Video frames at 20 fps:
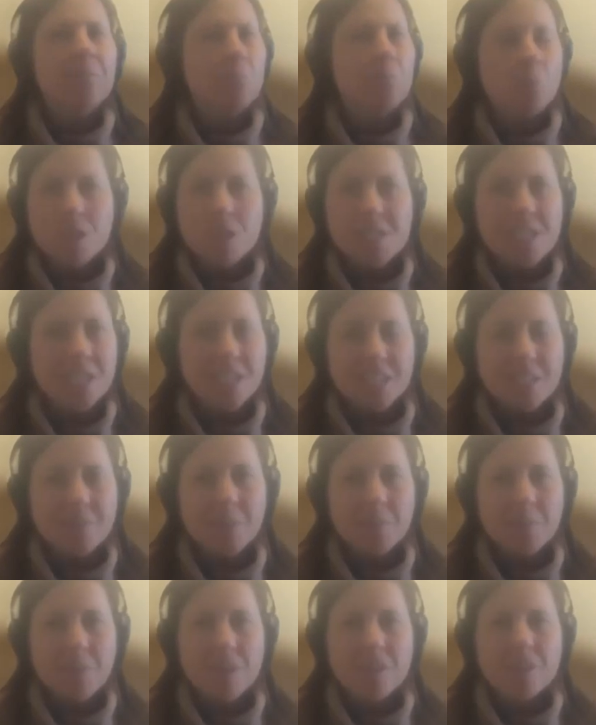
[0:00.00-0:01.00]
and wasn't going to
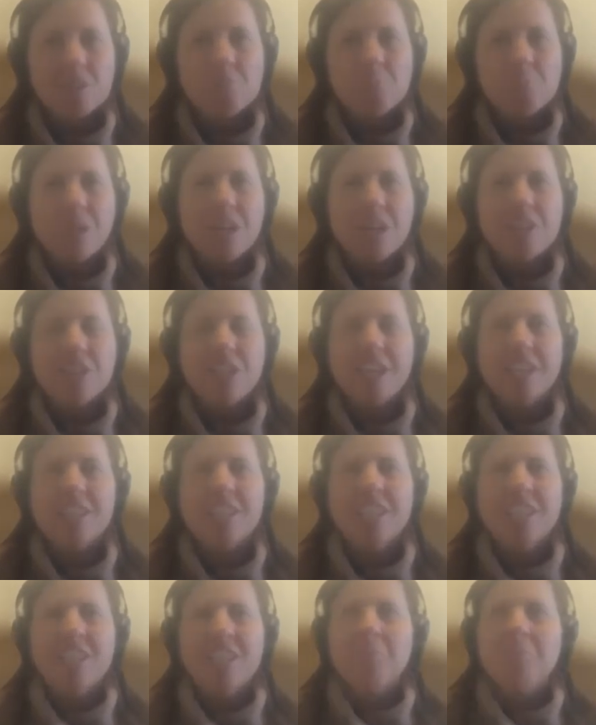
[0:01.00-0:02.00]
be part of this
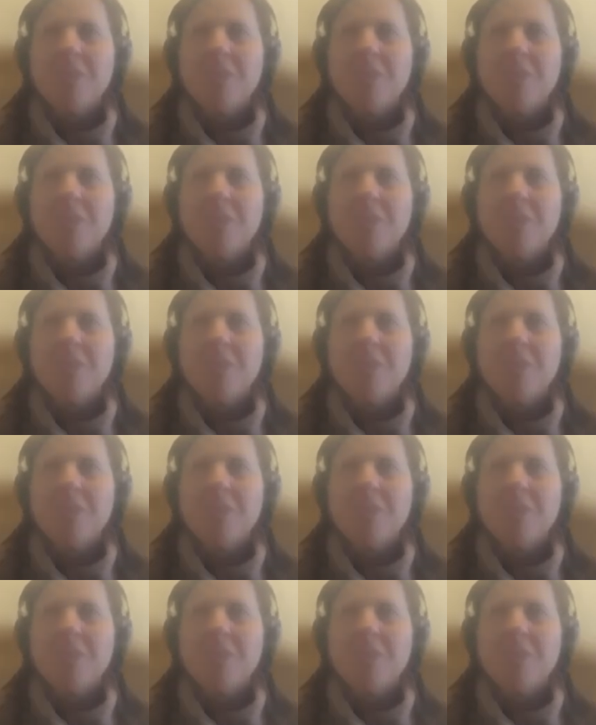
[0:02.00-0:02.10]
project